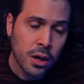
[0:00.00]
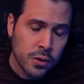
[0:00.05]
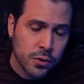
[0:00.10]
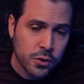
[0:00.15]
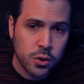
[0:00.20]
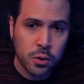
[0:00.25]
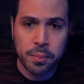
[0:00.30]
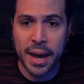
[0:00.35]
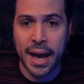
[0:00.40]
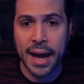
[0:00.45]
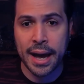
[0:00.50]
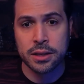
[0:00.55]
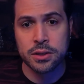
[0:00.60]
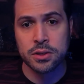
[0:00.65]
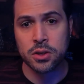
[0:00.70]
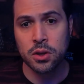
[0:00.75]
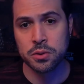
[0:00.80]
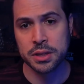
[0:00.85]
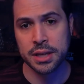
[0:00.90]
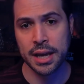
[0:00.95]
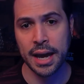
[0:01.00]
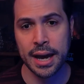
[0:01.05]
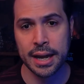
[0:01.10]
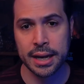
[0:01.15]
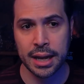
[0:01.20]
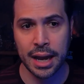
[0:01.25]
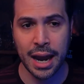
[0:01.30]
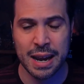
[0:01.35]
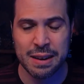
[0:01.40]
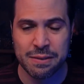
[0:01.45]
Too bad, so
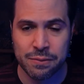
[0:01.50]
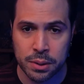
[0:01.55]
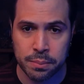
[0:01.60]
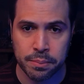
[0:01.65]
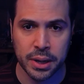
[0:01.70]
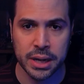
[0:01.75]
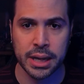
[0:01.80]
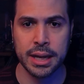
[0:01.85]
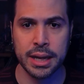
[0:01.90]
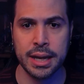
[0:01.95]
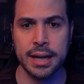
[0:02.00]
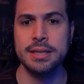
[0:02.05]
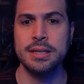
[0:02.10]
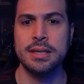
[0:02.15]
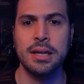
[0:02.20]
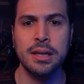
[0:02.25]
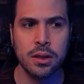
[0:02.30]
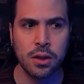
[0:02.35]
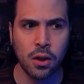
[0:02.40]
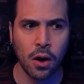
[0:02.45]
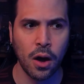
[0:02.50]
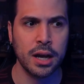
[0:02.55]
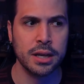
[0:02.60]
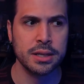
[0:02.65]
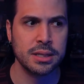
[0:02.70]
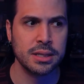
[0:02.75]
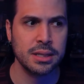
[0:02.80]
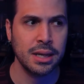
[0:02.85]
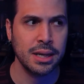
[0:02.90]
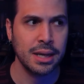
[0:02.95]
sad, everybody gets a
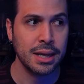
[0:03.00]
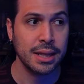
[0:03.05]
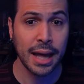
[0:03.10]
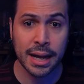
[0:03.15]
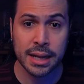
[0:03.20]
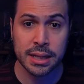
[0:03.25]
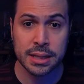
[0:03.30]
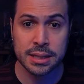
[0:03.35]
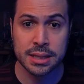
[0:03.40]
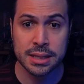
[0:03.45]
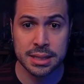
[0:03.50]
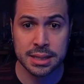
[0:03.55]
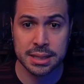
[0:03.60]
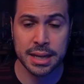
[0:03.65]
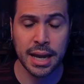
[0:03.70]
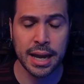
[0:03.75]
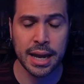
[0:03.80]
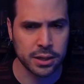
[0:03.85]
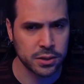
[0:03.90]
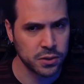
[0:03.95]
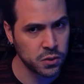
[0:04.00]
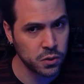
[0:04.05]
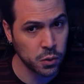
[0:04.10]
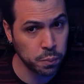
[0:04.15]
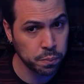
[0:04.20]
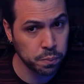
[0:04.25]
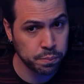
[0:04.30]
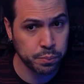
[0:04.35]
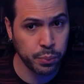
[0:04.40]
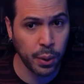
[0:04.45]
loss. That stinks.
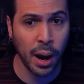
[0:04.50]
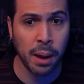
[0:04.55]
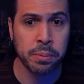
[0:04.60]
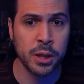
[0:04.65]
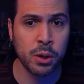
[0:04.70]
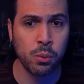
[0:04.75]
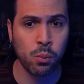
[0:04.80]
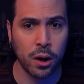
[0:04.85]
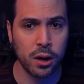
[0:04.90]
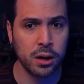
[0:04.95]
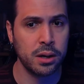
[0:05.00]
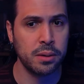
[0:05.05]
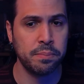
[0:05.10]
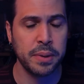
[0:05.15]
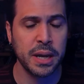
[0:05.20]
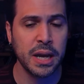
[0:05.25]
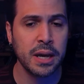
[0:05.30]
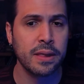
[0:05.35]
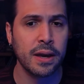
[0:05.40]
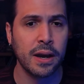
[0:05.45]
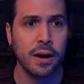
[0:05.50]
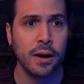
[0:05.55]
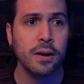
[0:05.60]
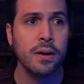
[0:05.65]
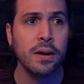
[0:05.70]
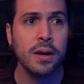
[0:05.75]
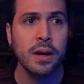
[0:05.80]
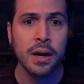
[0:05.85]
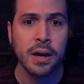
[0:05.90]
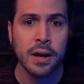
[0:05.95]
You probably wanted to be
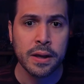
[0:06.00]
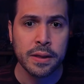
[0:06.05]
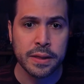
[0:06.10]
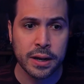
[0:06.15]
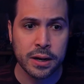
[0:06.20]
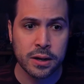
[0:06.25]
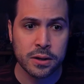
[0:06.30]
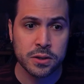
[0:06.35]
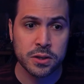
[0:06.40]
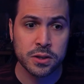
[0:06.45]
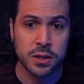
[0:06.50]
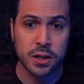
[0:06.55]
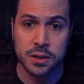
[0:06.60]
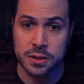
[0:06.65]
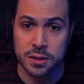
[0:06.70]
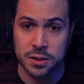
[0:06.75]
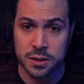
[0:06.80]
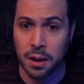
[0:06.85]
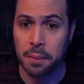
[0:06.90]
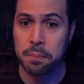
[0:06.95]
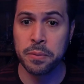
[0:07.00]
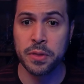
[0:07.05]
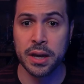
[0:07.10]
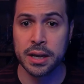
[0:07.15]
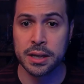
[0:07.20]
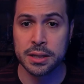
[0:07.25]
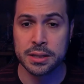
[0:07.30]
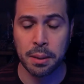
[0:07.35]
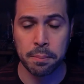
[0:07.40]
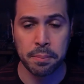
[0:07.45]
there. There's some
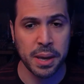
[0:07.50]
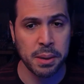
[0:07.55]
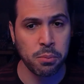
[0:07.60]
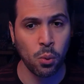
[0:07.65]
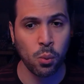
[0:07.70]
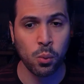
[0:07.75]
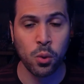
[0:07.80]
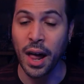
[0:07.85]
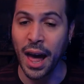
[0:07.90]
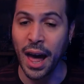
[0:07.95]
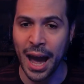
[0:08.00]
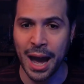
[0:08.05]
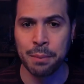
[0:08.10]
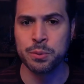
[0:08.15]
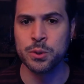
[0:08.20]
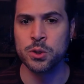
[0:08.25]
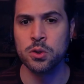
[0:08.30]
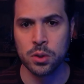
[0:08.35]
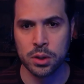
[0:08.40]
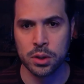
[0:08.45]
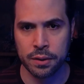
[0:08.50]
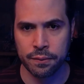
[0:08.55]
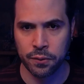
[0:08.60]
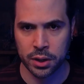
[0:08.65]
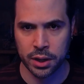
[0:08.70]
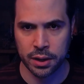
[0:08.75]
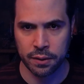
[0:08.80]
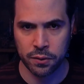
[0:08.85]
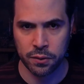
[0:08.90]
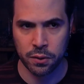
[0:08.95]
things that people will absolutely
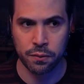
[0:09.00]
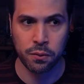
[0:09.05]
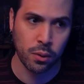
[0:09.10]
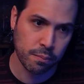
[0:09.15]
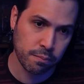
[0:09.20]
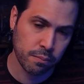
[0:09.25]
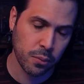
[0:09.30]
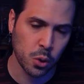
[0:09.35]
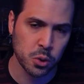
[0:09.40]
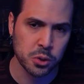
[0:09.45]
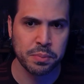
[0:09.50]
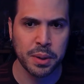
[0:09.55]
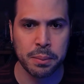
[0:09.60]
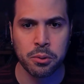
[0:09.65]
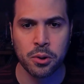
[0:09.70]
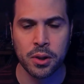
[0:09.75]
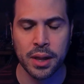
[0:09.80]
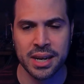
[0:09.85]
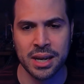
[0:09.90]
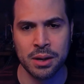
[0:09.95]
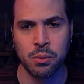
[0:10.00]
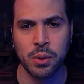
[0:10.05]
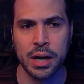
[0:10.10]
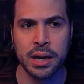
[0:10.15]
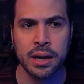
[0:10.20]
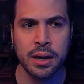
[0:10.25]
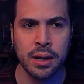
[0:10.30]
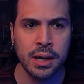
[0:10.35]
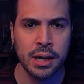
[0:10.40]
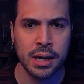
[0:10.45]
forgive you for, most people anyway.
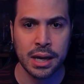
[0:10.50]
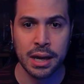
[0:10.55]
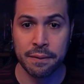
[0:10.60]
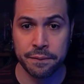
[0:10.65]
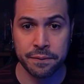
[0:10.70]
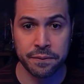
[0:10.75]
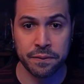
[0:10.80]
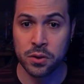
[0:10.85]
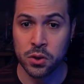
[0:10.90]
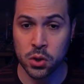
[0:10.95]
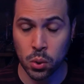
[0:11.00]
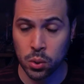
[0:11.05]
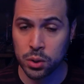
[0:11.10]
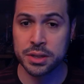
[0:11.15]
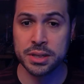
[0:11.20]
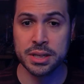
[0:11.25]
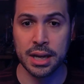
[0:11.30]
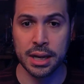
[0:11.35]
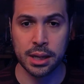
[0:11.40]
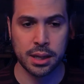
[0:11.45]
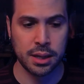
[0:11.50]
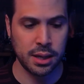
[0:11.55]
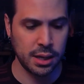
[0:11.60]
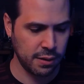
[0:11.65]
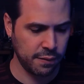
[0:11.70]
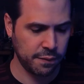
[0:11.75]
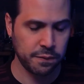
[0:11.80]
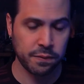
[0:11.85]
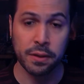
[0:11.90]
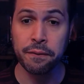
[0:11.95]
If you're sick,
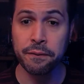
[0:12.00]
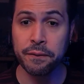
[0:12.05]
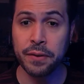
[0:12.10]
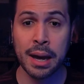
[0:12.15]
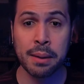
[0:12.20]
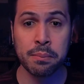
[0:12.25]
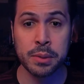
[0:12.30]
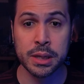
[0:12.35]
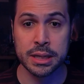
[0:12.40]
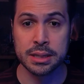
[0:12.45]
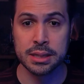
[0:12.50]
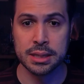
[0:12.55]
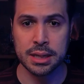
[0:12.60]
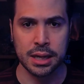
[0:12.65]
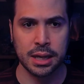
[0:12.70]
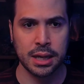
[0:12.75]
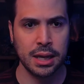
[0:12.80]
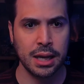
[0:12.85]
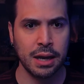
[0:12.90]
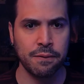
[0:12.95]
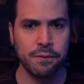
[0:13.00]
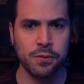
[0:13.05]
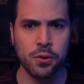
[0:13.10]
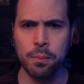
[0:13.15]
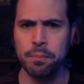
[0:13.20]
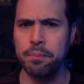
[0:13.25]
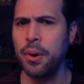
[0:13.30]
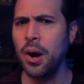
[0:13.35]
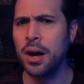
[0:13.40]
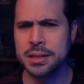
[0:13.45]
if the family's sick, if your
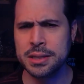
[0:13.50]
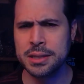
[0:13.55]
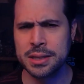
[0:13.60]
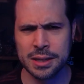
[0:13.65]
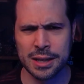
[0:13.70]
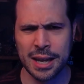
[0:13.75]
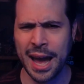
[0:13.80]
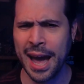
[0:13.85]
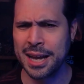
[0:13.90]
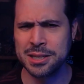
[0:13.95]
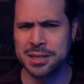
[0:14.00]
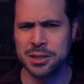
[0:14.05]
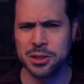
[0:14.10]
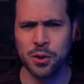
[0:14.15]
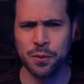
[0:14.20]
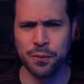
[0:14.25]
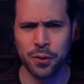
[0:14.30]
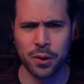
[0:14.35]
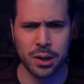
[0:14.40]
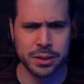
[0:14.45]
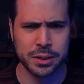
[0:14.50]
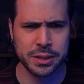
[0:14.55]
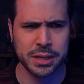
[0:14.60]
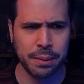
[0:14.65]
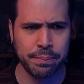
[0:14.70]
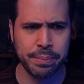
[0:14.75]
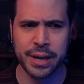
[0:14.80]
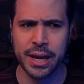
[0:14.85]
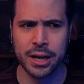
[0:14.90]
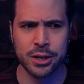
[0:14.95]
boss asks you for a
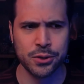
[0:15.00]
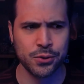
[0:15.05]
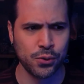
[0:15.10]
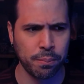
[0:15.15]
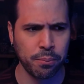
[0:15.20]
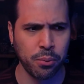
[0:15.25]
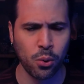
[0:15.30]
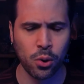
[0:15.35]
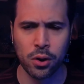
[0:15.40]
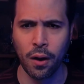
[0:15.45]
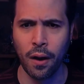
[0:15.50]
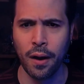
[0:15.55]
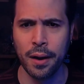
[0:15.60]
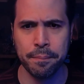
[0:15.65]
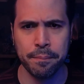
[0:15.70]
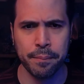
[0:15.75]
TPS report on